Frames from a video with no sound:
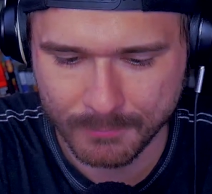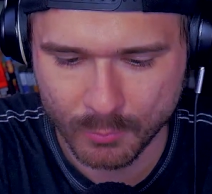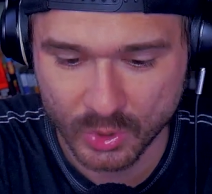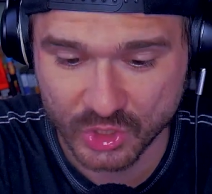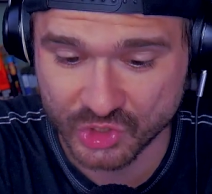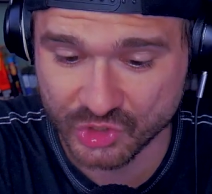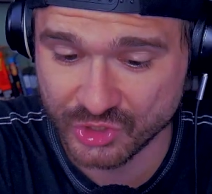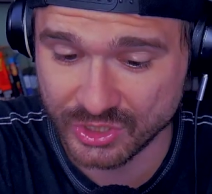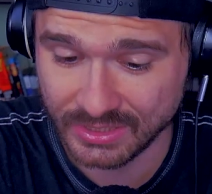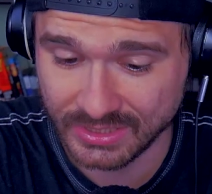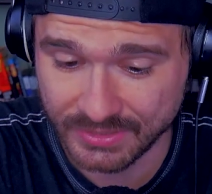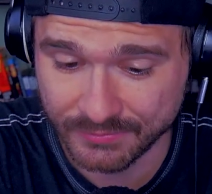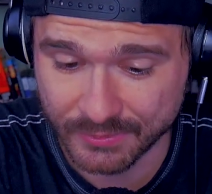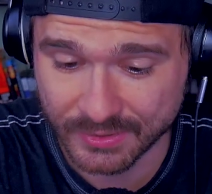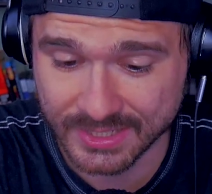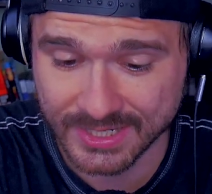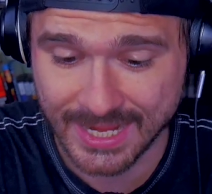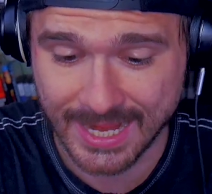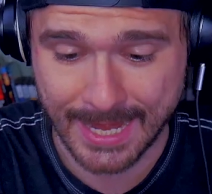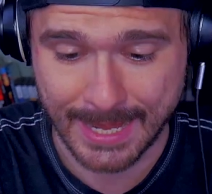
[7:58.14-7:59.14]
which
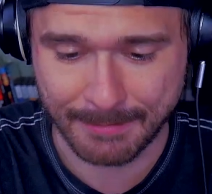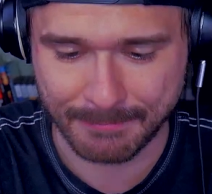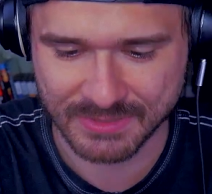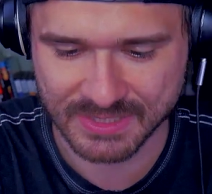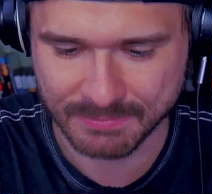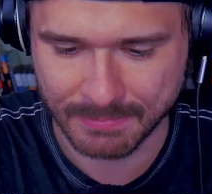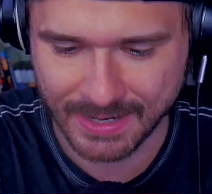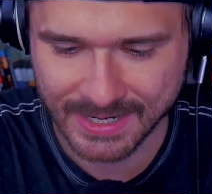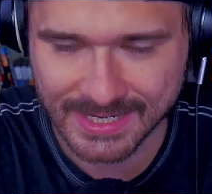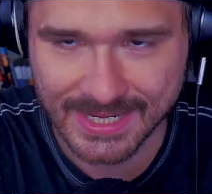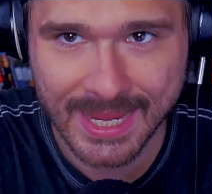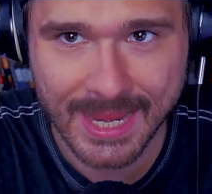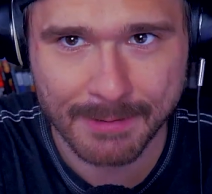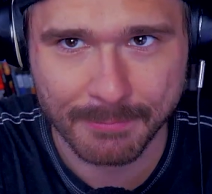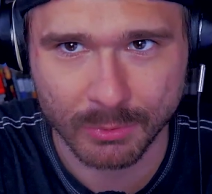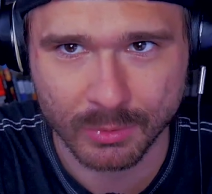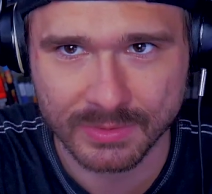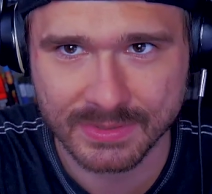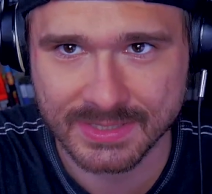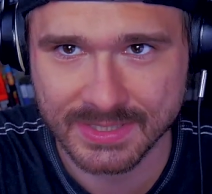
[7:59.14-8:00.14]
delivered games by cable